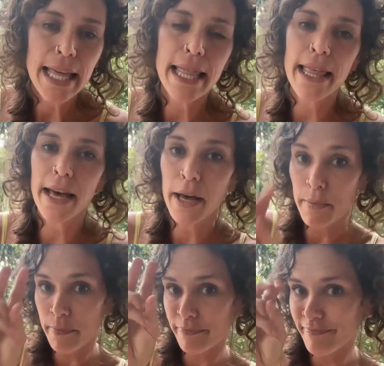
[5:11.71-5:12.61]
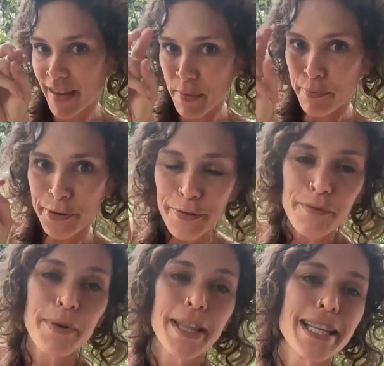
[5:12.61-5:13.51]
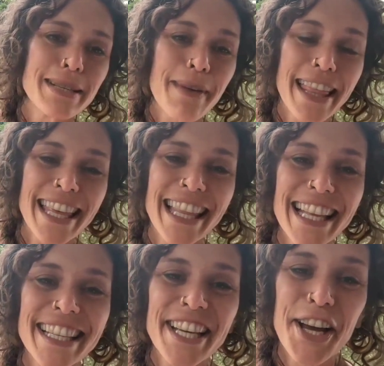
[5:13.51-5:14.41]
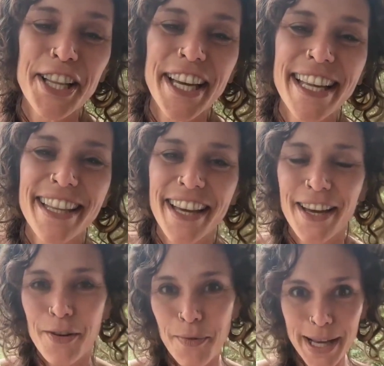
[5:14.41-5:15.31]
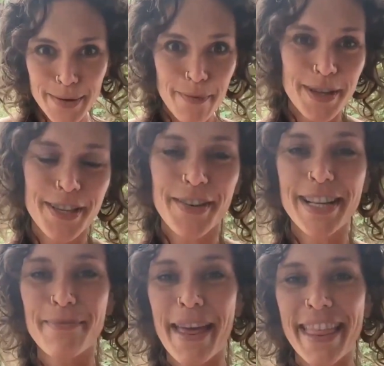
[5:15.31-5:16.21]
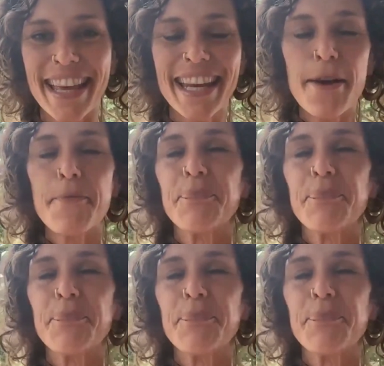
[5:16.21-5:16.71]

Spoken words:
the improved Billings method, let's call it, the wise woman's choice method,